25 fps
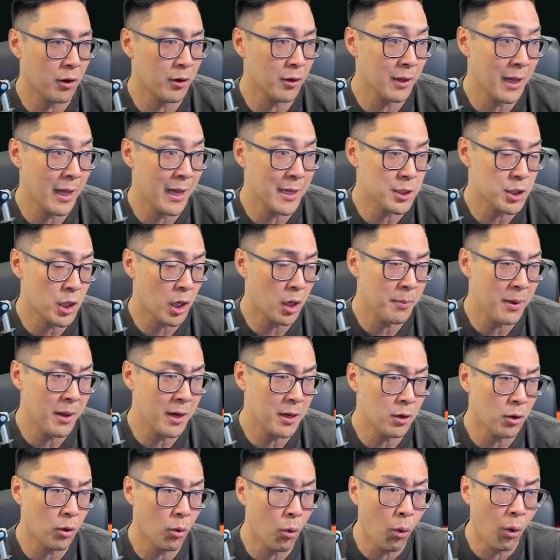The Last
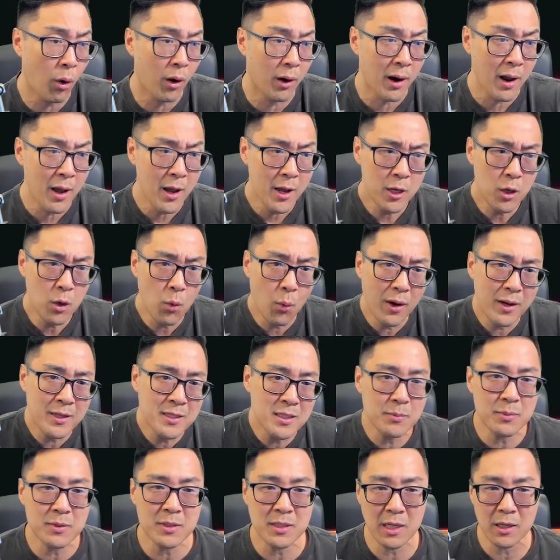Airbender, or you wanted
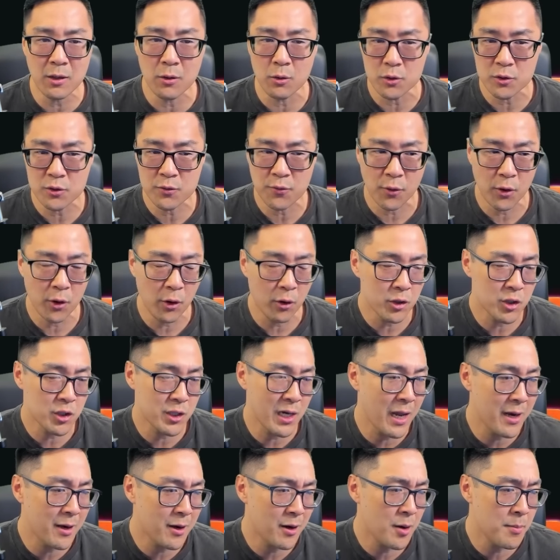some singles for your
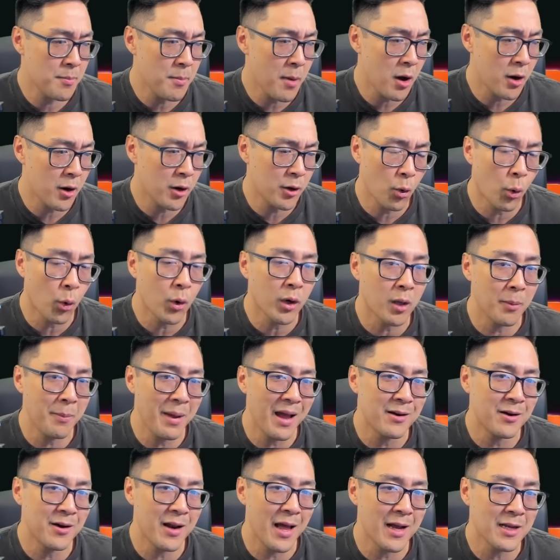standard, modern, or
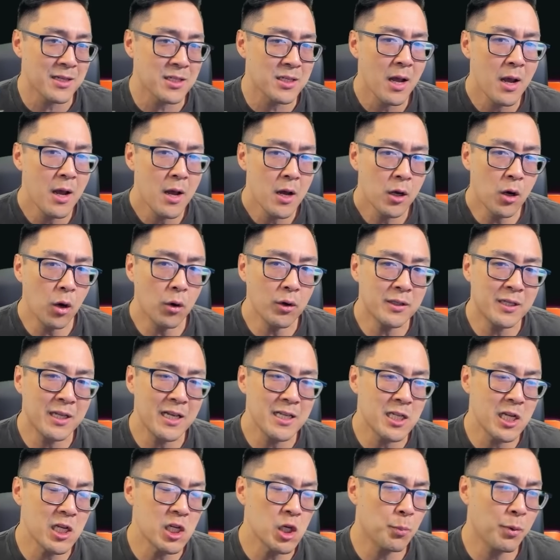commander decks, go to
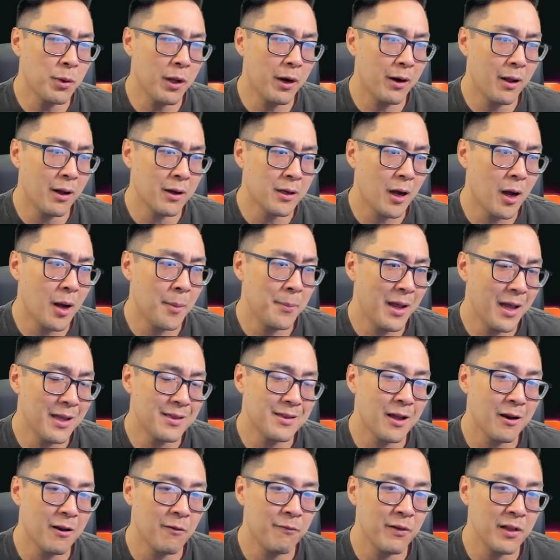TCGplayer.com, hit
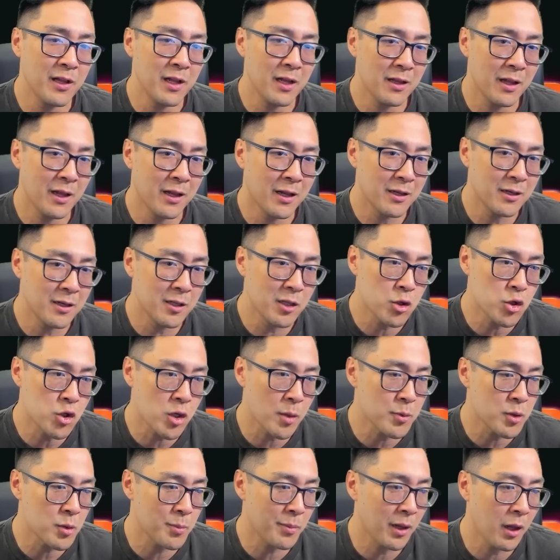that affiliate link in the
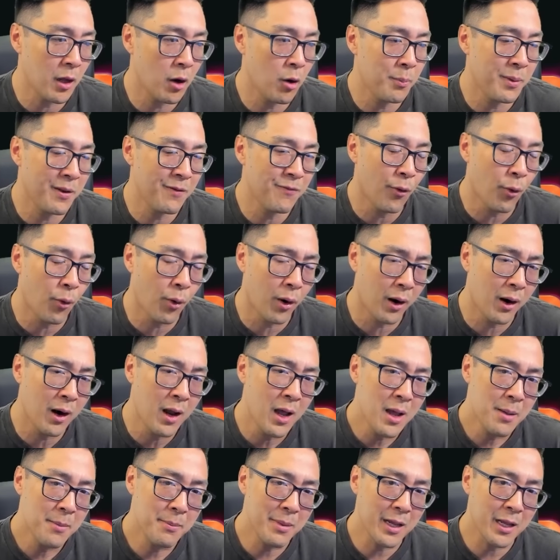description below before
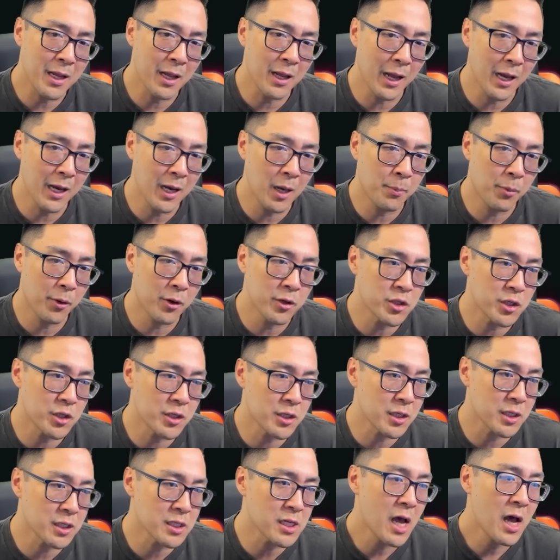making any
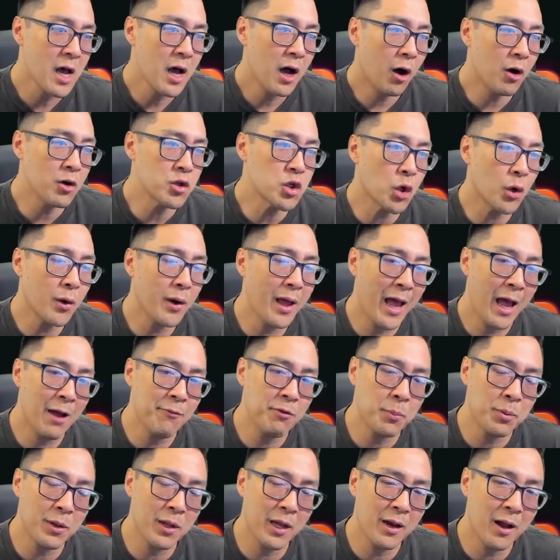purchases. Also, go to
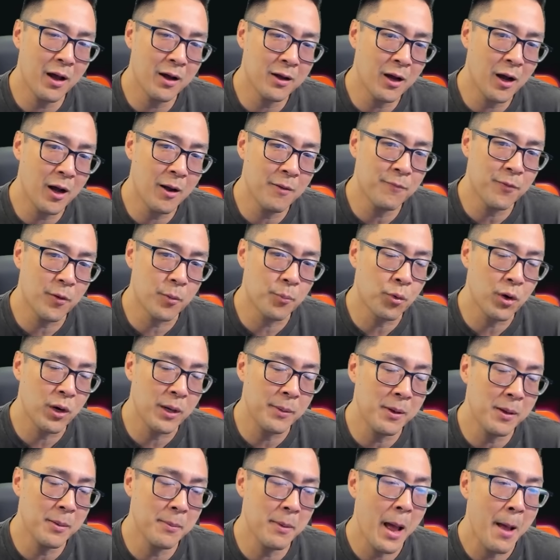heavyplay.com for
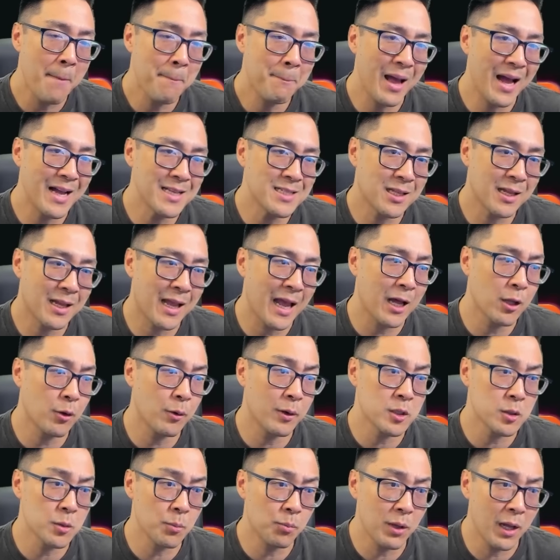premium Magic the Gathering
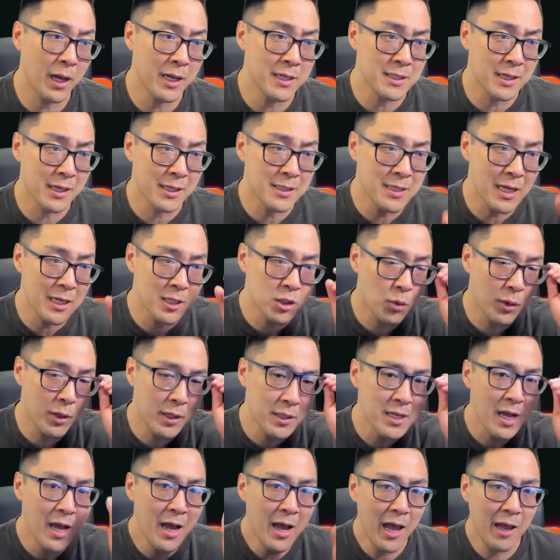supplies and
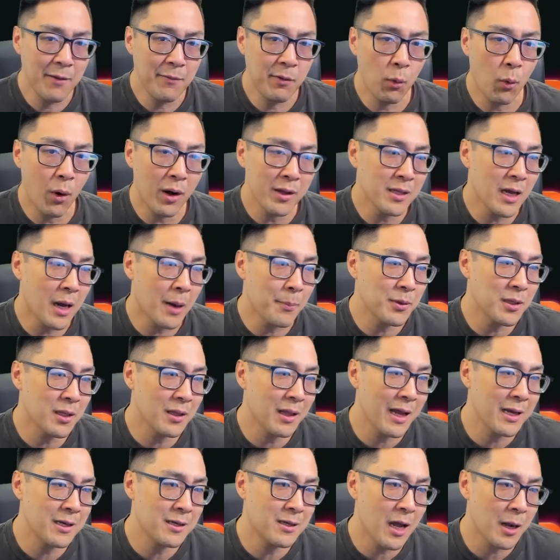accessories. If you want
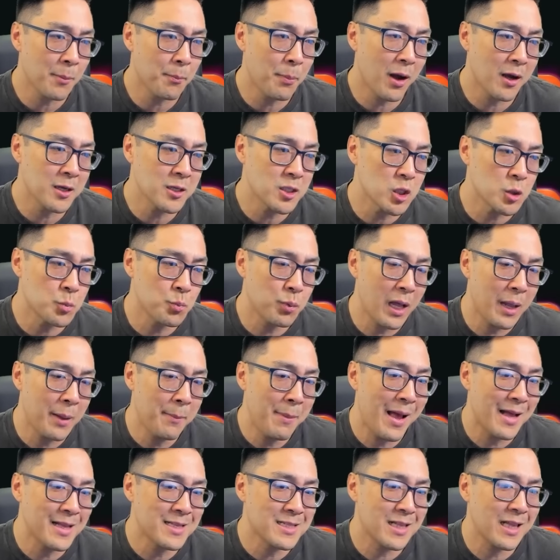top-of-the-line deck boxes,
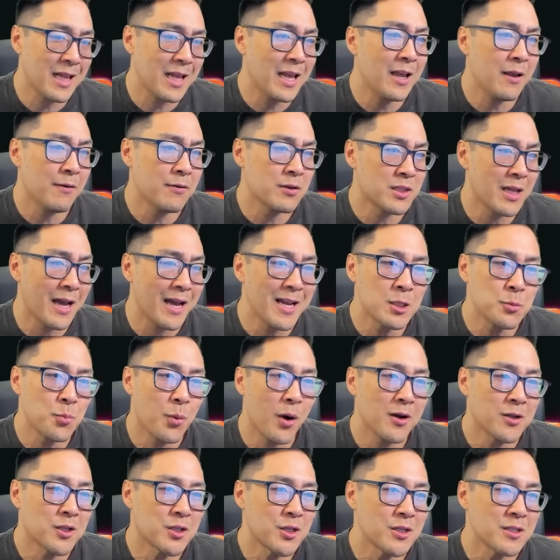playmat sleeves, dice
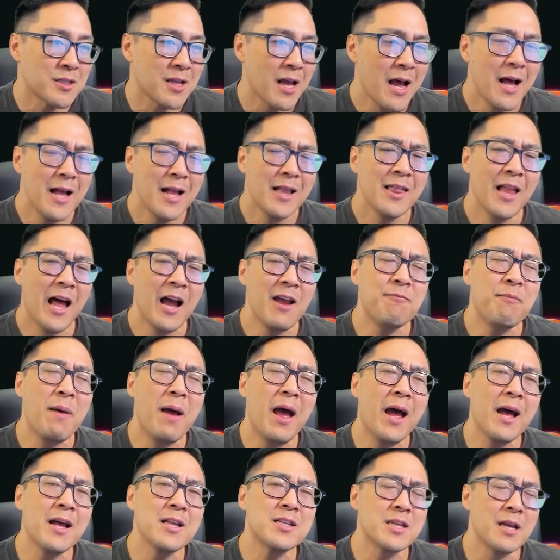boxes, life
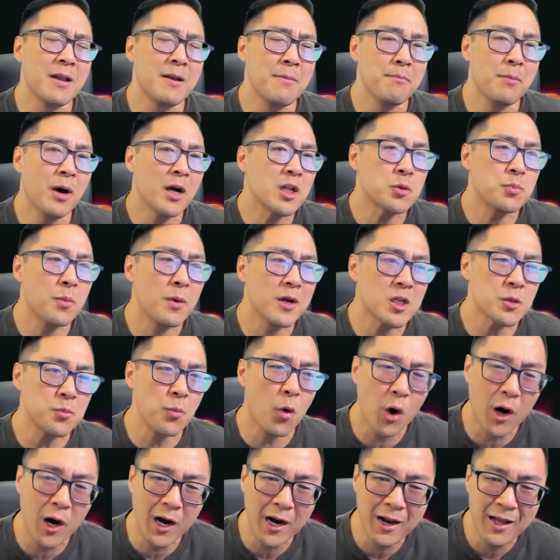pads, and much, much
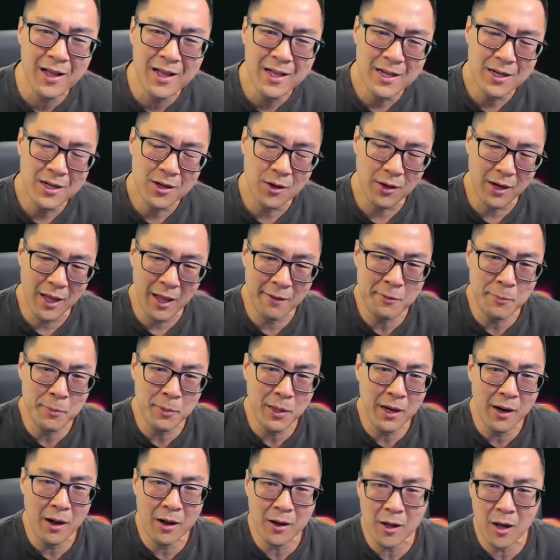more, go to
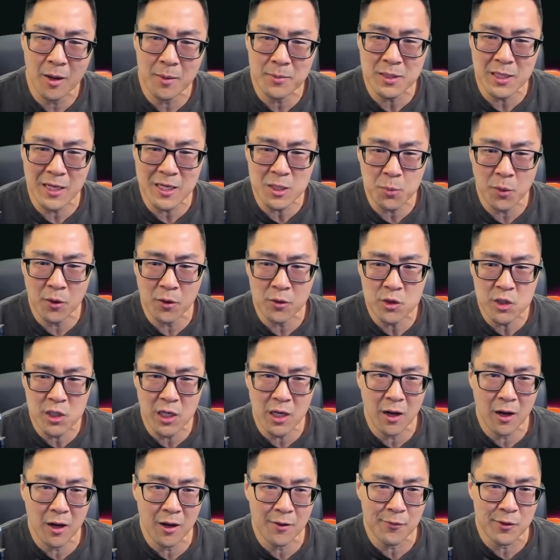
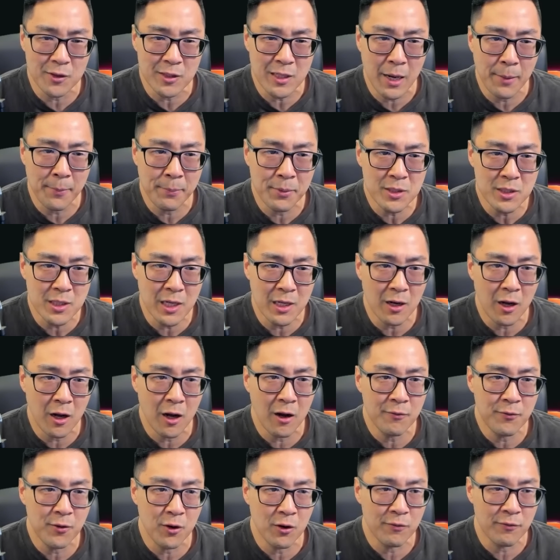heavyplay.com/paulcheon for 10%
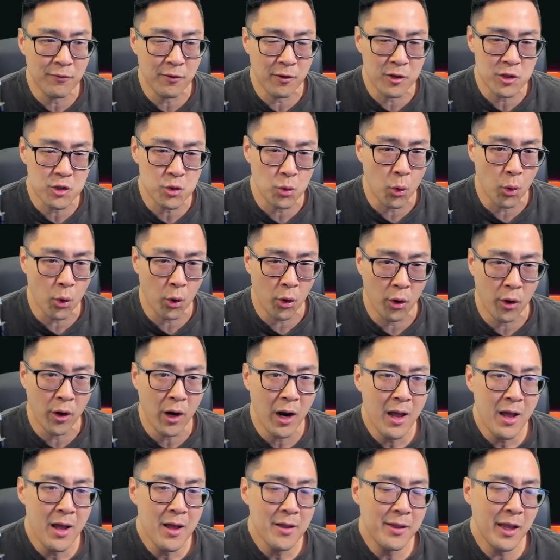off your first order.
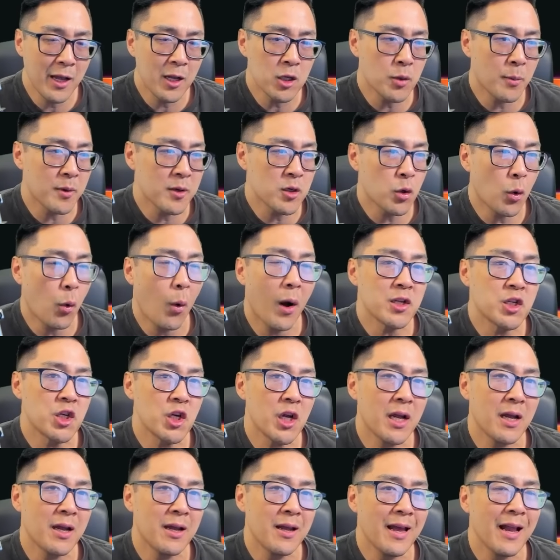Thank you so much for
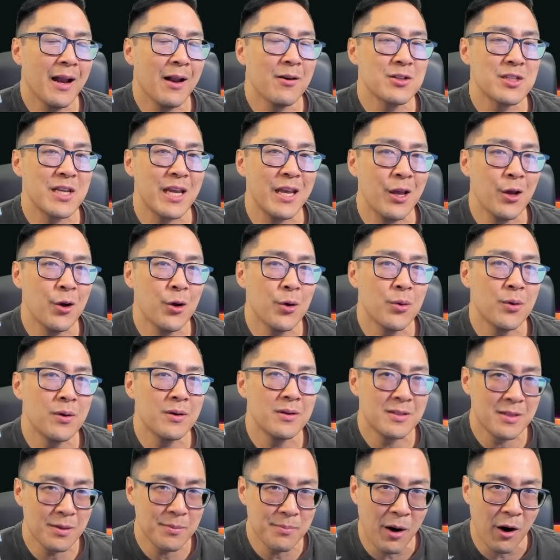watching, and I'll see you
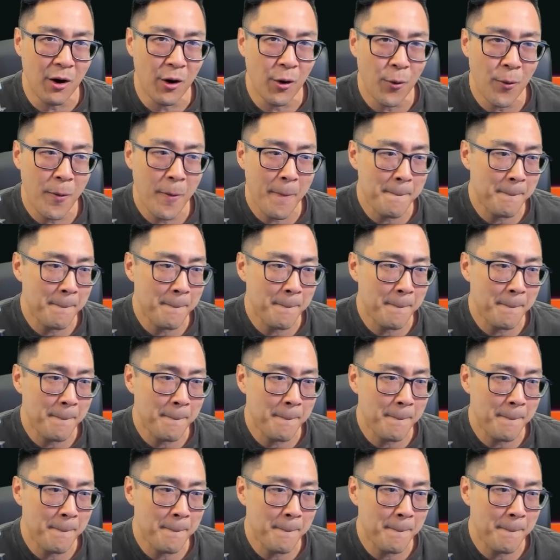tomorrow.